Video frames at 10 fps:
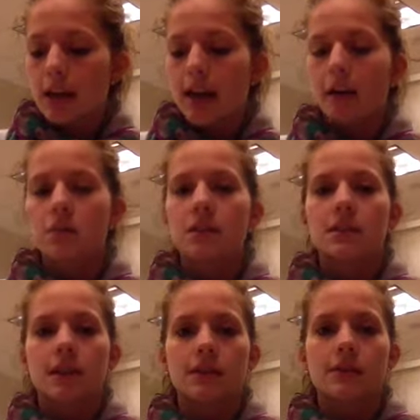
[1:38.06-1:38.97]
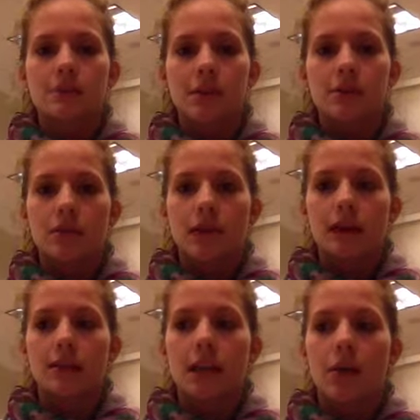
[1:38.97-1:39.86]
As we discussed those major
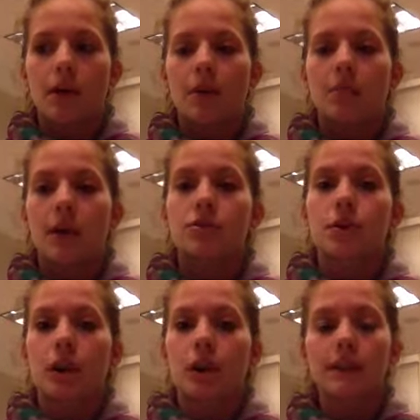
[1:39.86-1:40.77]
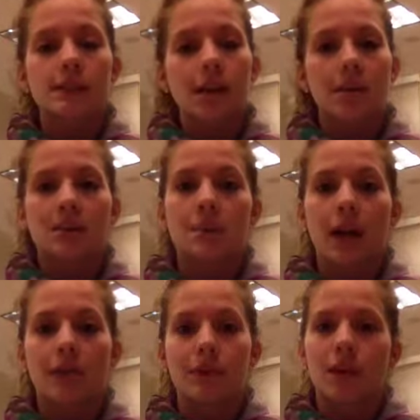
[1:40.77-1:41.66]
events, I would make sure to list them on some
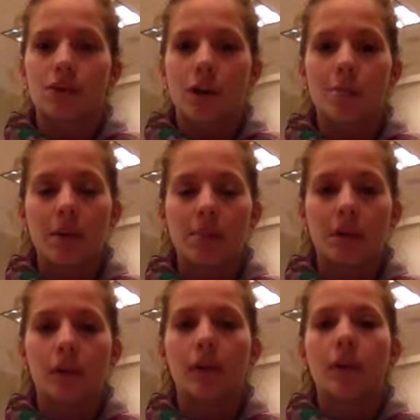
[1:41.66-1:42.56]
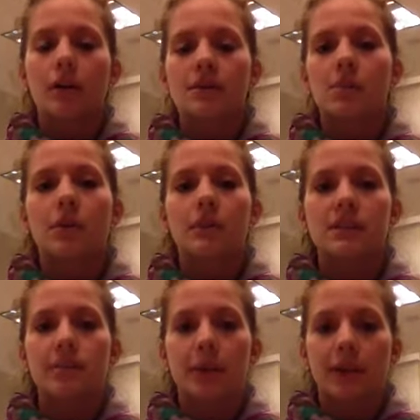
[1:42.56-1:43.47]
kind of like a chart paper, somewhere
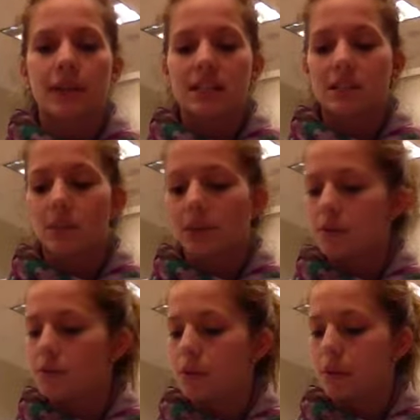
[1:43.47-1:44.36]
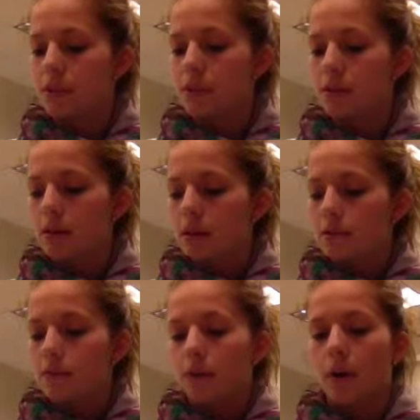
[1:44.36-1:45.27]
visible and accessible to the students
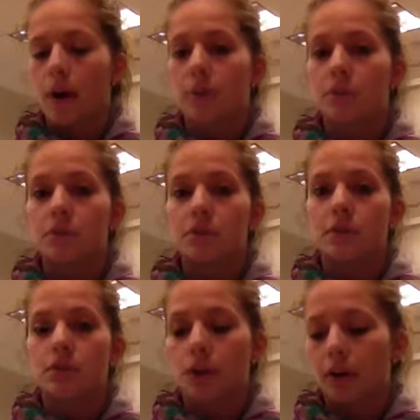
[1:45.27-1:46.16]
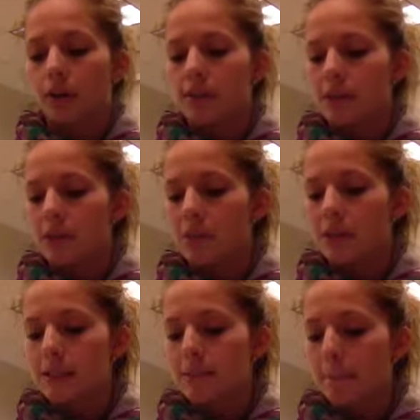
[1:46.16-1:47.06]
for during our assessment
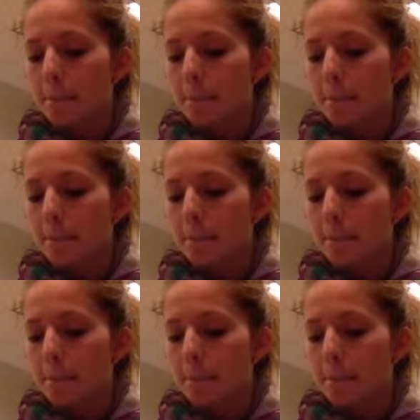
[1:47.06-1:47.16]
piece.